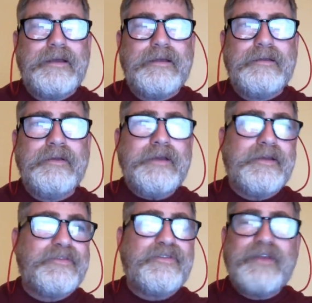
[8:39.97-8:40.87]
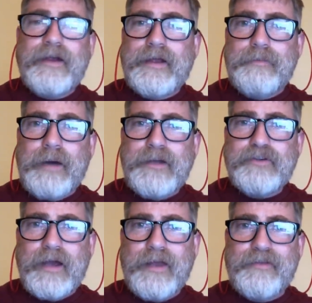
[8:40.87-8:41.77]
Look at Syria,
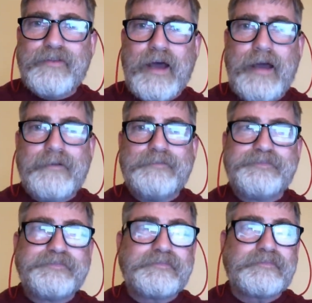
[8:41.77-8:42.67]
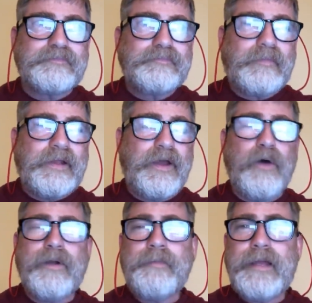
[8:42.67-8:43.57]
Bashar al-Assad. They
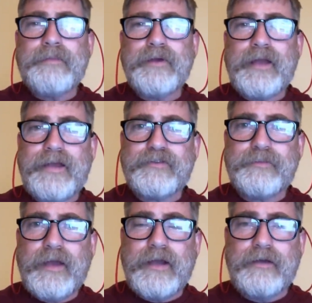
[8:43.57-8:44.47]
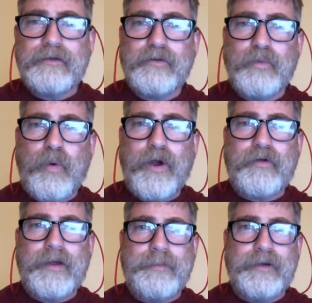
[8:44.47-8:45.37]
all want to make him look like he's some kind of war
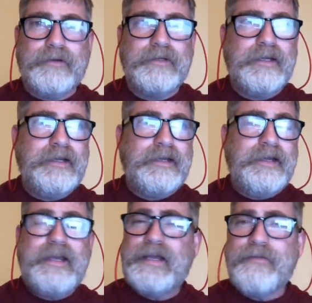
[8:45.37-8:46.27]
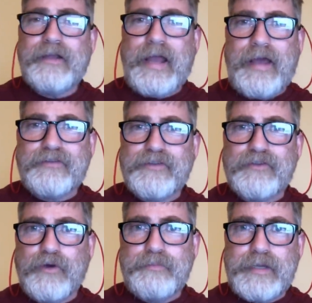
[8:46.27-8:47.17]
criminal. He never gassed his
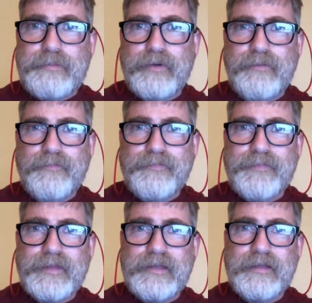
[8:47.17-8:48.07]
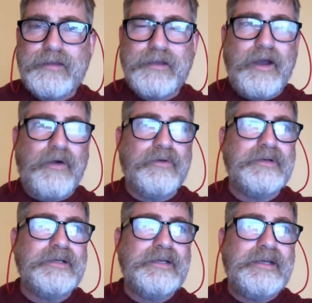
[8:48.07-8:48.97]
own people. No.
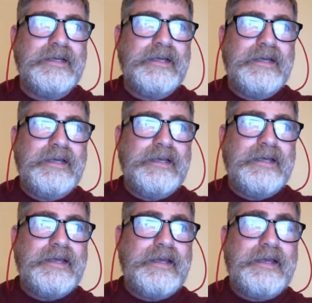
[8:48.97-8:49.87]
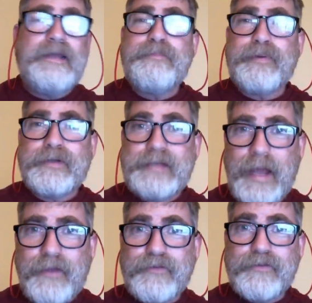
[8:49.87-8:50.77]
He
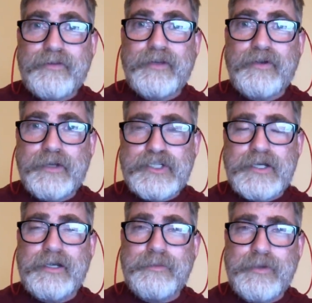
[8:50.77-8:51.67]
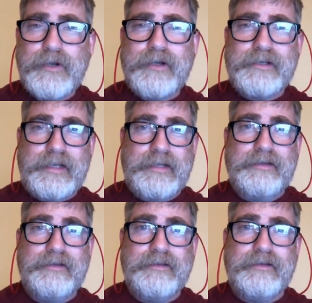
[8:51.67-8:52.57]
protects the Christian community
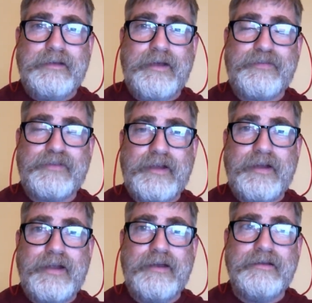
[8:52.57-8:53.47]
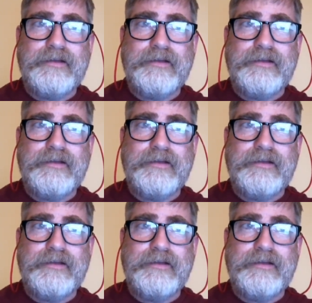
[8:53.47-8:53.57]
of Syria.